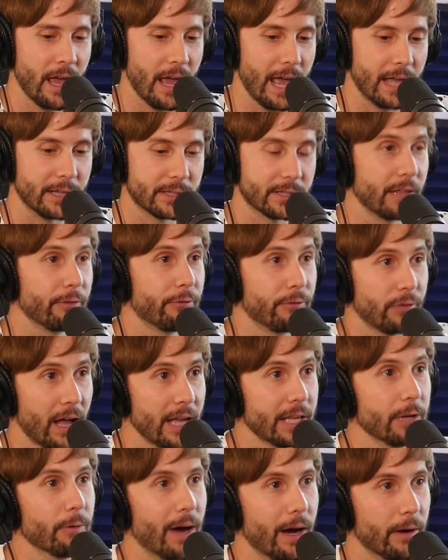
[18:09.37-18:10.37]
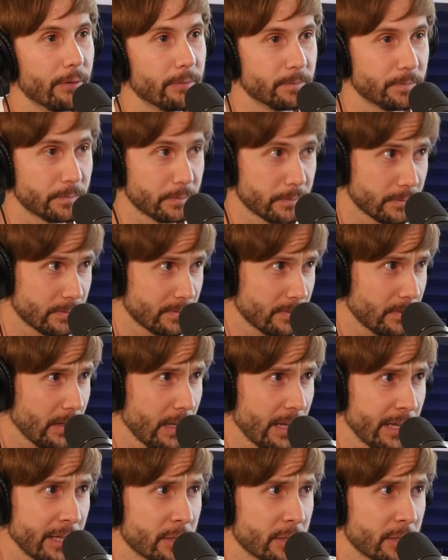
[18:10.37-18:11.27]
and so they fly you out Cool.